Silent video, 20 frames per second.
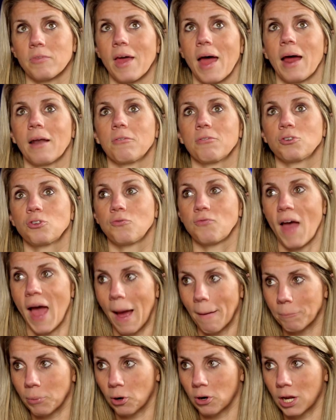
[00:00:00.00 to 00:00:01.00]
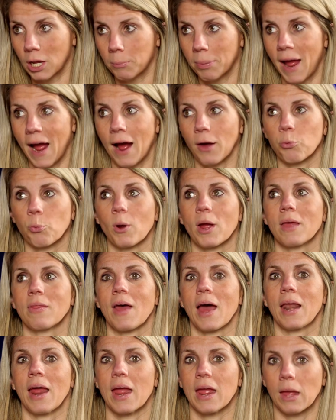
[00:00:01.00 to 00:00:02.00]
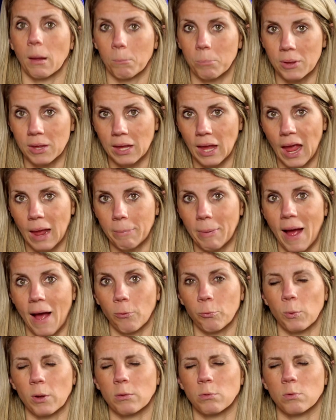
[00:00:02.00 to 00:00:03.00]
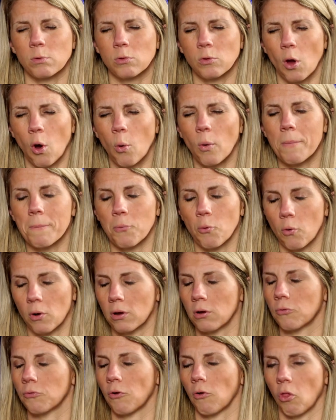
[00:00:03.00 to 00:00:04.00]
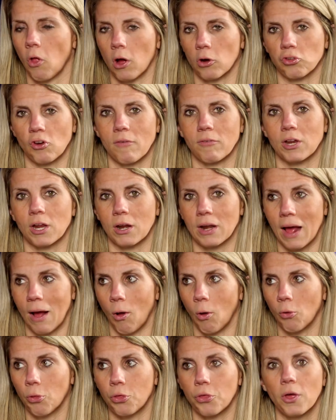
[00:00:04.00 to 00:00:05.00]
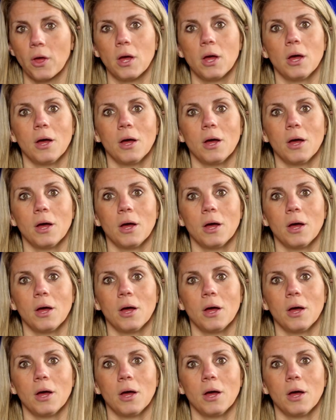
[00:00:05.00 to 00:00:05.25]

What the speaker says: that fat burning pathway, that AMPK pathway is so important for longevity and health.